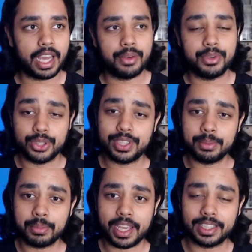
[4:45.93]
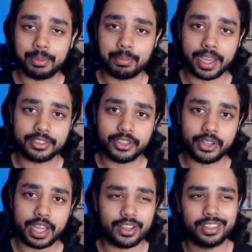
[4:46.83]
I was using my clip
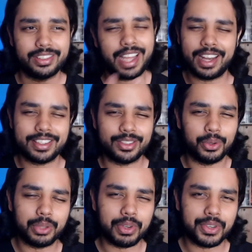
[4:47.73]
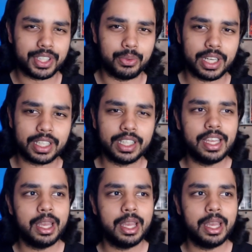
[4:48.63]
microphone. I thought that is the only way we can work,